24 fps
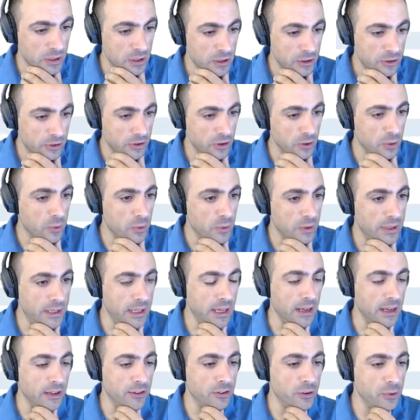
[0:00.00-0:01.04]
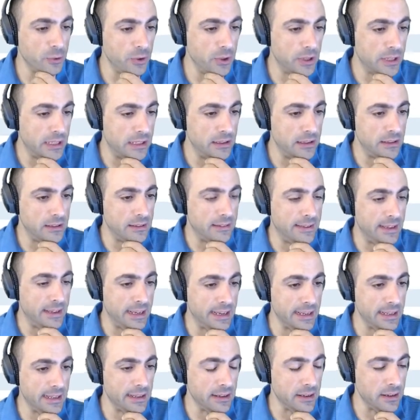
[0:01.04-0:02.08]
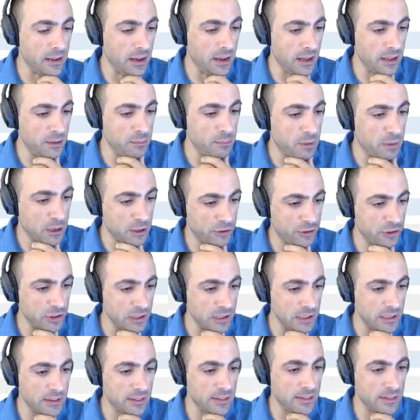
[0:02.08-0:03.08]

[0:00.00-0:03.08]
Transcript: So yeah, so you can take it and unmarshal it.